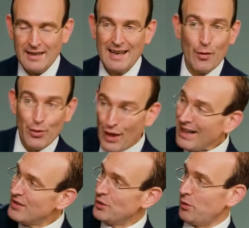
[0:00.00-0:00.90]
Now,
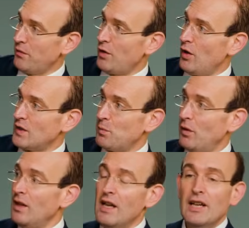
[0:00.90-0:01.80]
that sort of
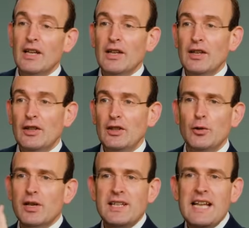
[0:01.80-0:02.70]
gospel, you
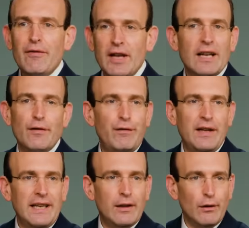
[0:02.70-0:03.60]
could never get a
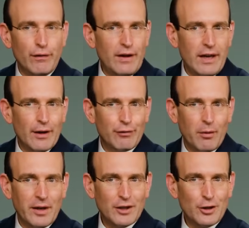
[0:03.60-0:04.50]
filial fear from
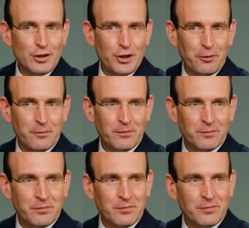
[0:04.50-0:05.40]
it, could you?
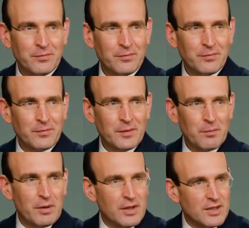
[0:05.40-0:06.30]

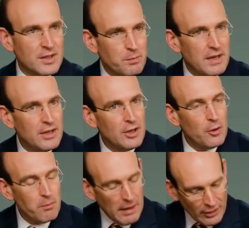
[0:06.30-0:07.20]
Because there's been no
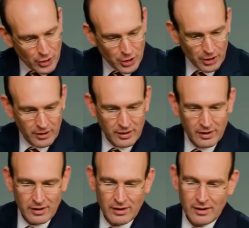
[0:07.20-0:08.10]
mention
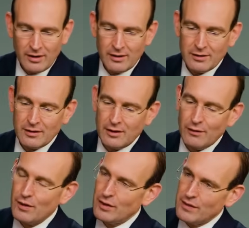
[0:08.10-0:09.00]

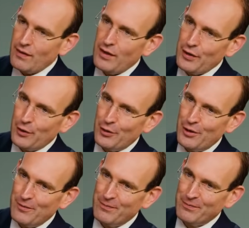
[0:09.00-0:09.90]
of God's fatherhood
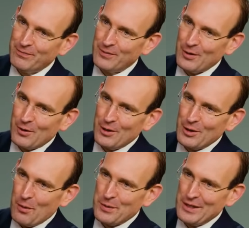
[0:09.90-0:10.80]
or
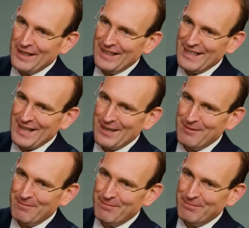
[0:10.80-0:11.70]
adoption in the Son.